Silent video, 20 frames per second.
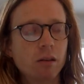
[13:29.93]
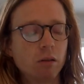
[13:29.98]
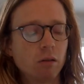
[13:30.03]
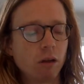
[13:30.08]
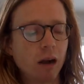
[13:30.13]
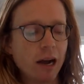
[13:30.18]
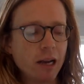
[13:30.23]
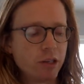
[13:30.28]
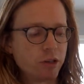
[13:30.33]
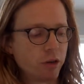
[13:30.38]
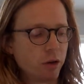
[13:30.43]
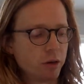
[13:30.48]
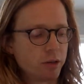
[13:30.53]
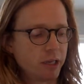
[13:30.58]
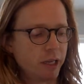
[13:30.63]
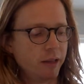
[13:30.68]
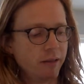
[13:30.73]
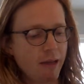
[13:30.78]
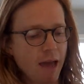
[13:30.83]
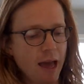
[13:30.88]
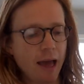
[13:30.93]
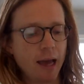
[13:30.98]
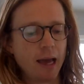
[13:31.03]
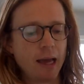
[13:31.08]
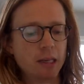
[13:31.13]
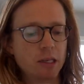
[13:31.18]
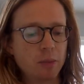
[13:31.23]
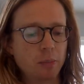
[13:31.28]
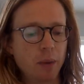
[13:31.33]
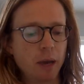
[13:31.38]
right, so I was in that
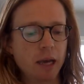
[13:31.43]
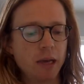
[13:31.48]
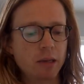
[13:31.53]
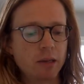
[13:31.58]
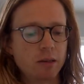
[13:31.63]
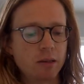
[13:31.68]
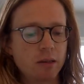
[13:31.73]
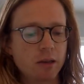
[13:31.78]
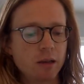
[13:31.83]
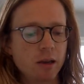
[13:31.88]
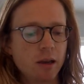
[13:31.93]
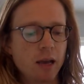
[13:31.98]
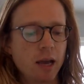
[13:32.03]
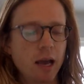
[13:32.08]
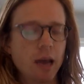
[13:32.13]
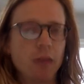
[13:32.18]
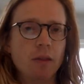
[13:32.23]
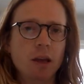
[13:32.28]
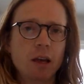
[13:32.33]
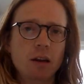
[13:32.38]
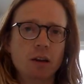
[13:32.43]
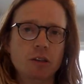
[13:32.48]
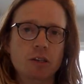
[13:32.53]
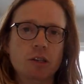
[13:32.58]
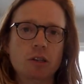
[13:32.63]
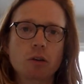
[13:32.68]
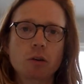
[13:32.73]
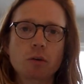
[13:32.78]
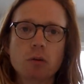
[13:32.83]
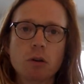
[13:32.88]
headspace, and then a
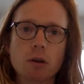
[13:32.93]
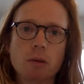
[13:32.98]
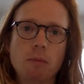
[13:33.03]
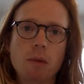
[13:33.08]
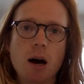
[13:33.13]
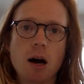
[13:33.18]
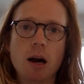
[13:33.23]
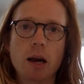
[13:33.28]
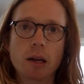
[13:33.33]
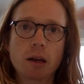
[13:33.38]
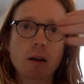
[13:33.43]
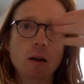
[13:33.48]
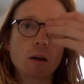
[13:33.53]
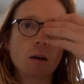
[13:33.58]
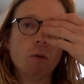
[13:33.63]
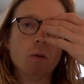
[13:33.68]
student of mine,